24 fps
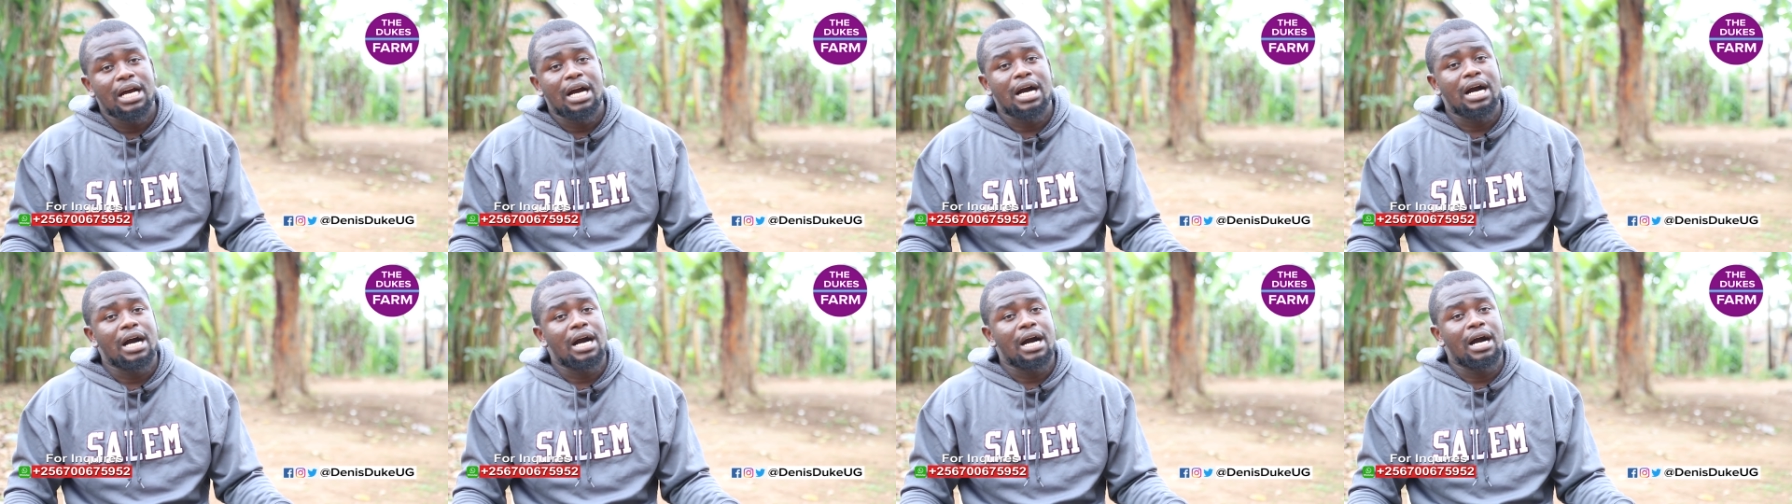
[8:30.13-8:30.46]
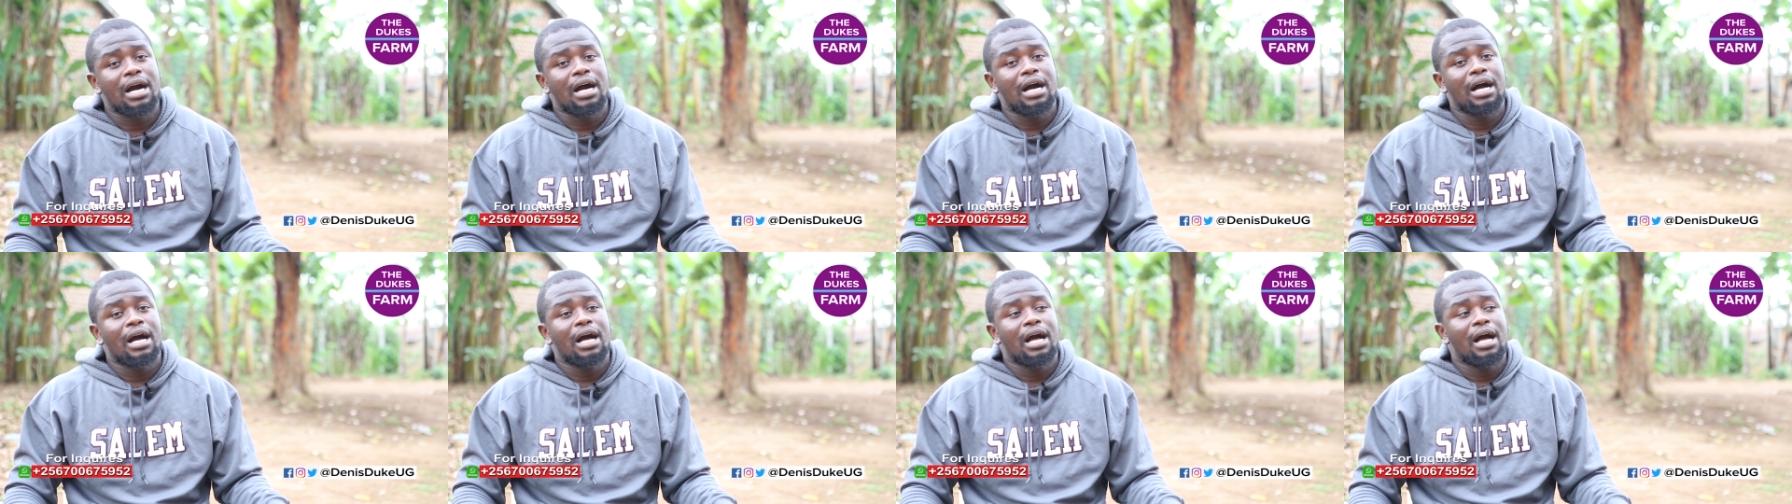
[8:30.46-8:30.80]

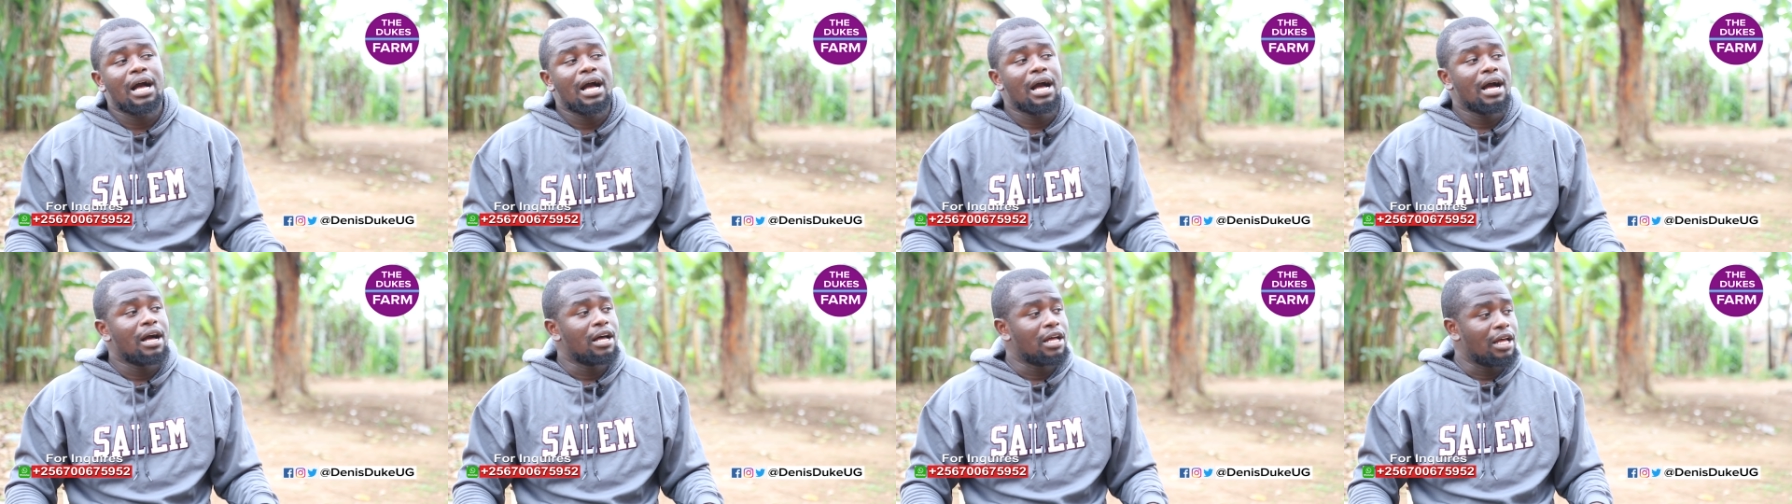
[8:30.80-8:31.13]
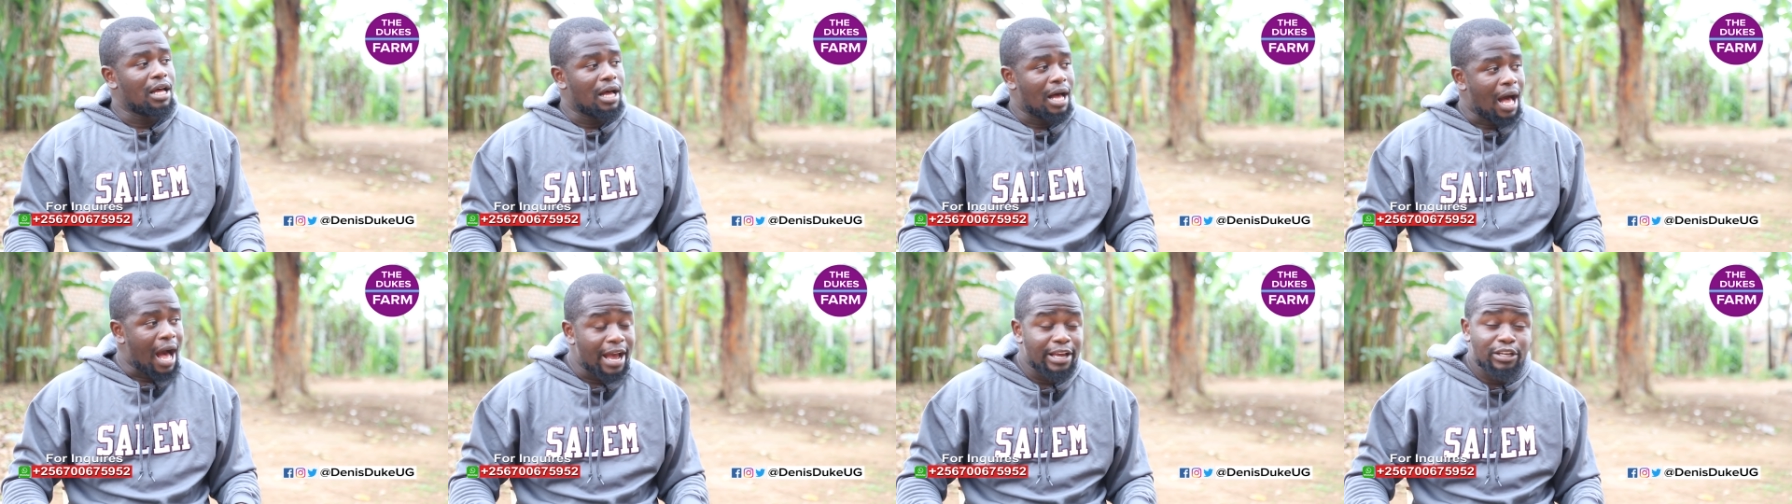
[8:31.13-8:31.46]
uh,
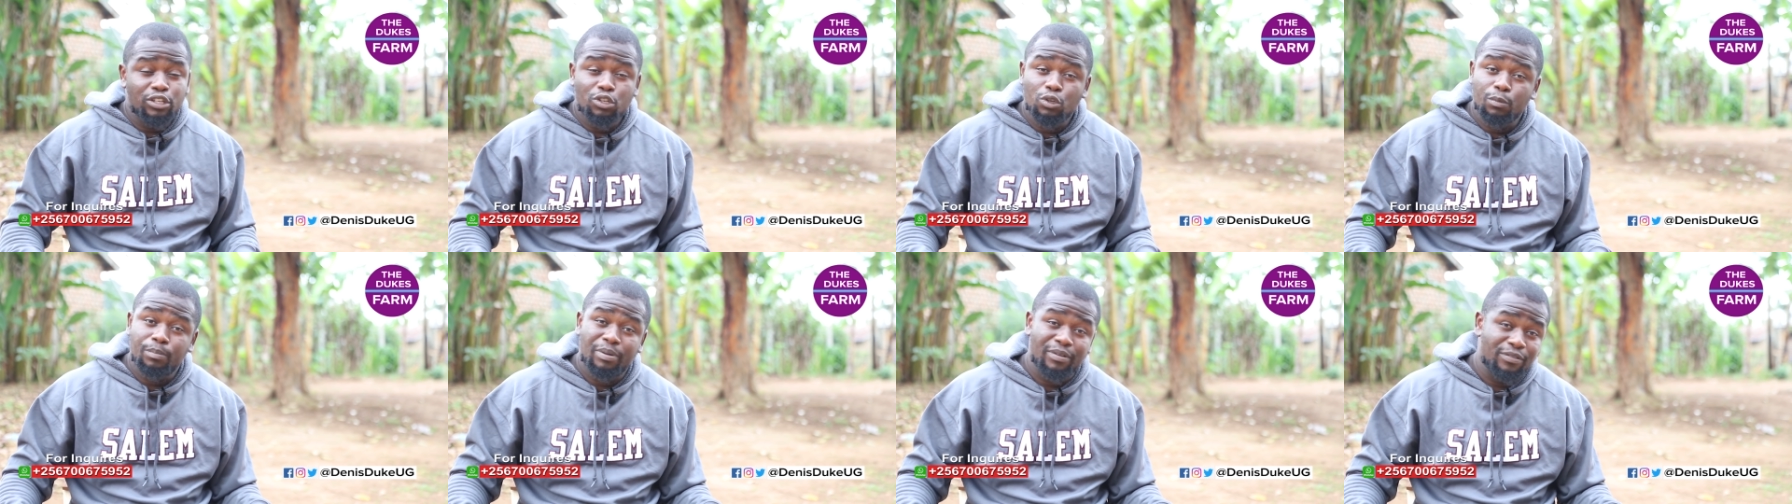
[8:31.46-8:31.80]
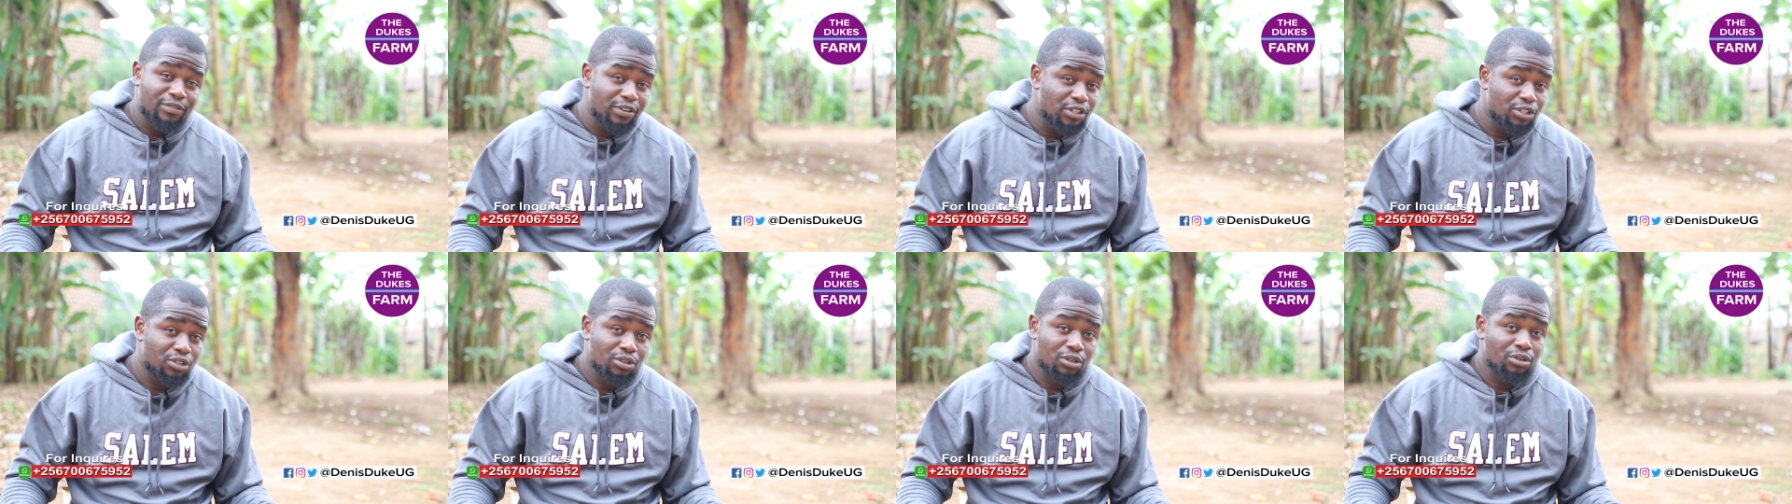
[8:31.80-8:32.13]
high
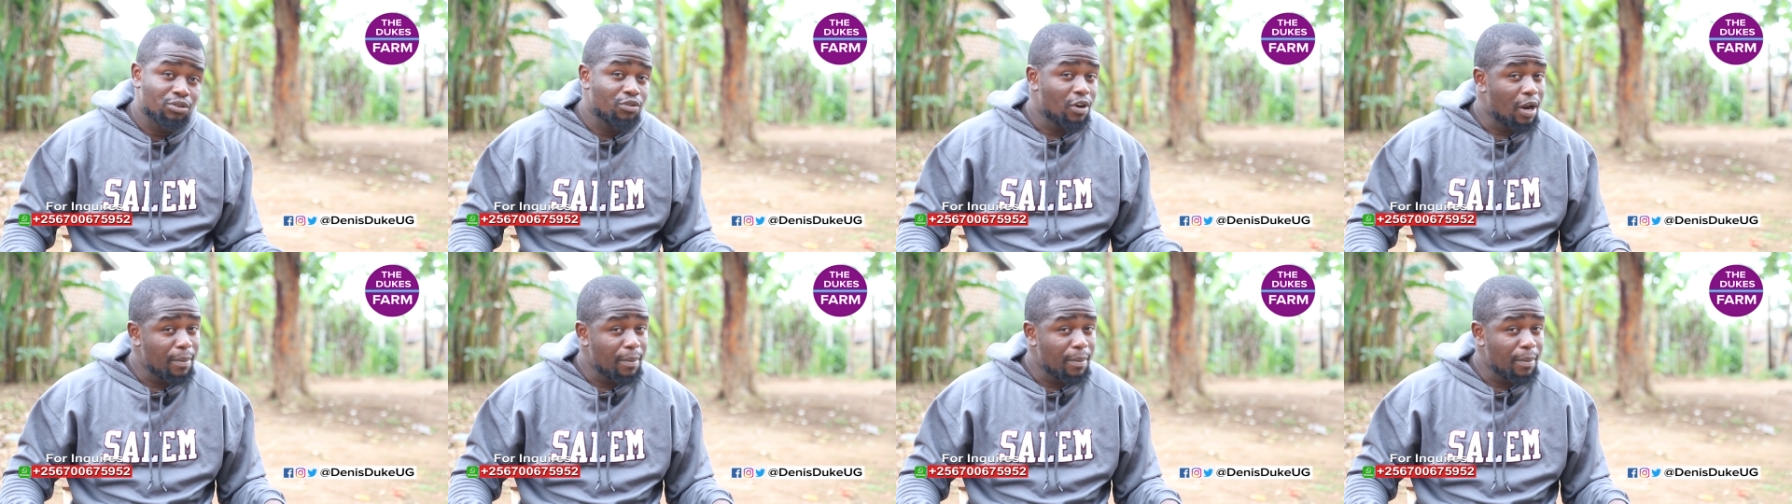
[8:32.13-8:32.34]
supervision.